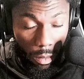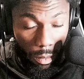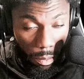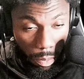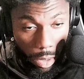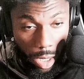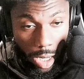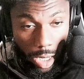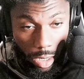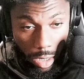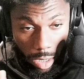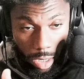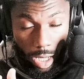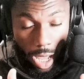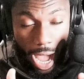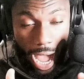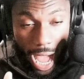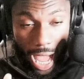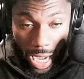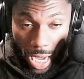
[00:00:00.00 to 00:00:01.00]
But
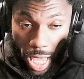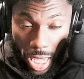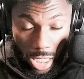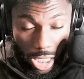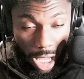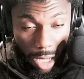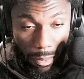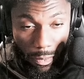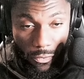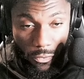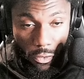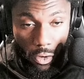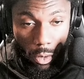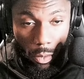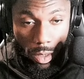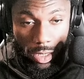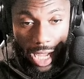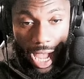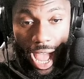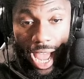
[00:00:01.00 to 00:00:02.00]
I like that
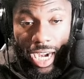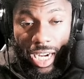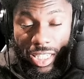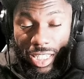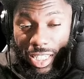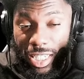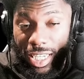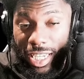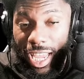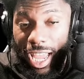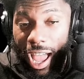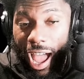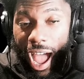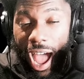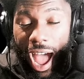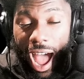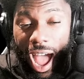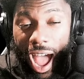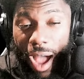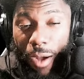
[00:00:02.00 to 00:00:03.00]
performance. Honestly,
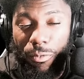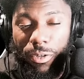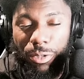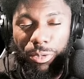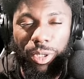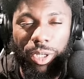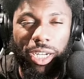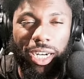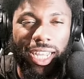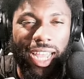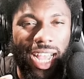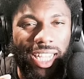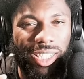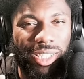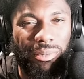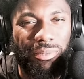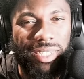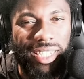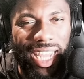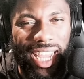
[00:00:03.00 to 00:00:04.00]
I wish we could have got
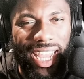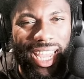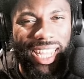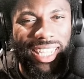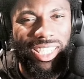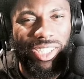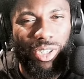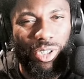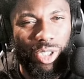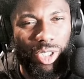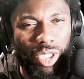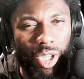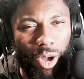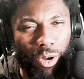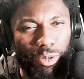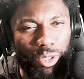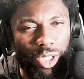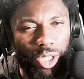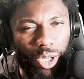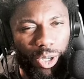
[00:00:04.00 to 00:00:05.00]
some dancers,
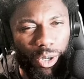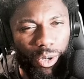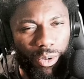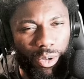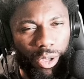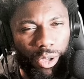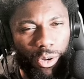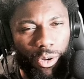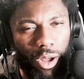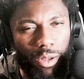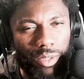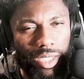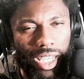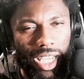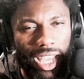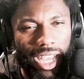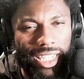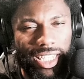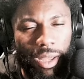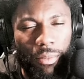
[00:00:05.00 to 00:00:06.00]
though, too. You know what I'm
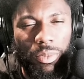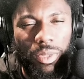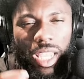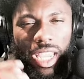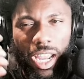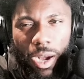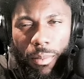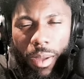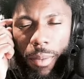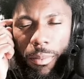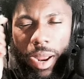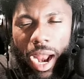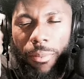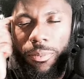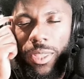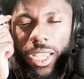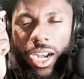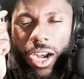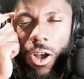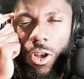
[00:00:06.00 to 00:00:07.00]
saying? Because I'm
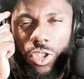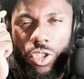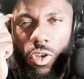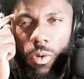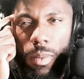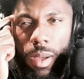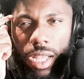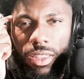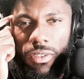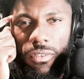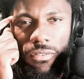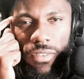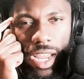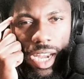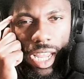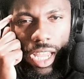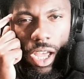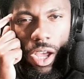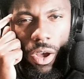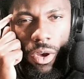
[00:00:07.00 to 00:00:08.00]
thinking also about the
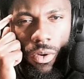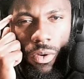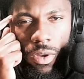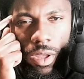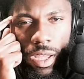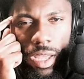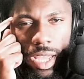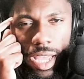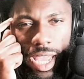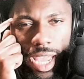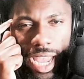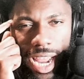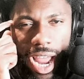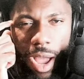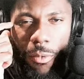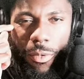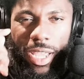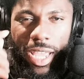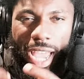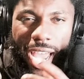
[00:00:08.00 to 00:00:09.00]
video and
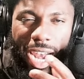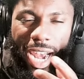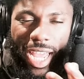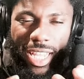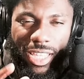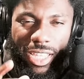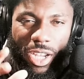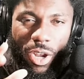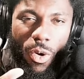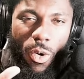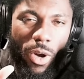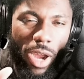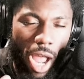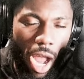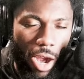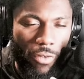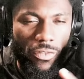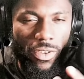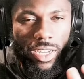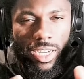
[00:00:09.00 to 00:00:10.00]
how we had, like, the
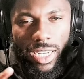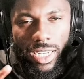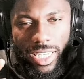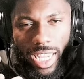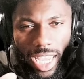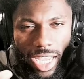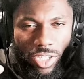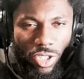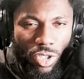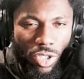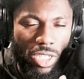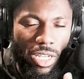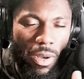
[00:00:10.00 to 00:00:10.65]
choreography and the dancers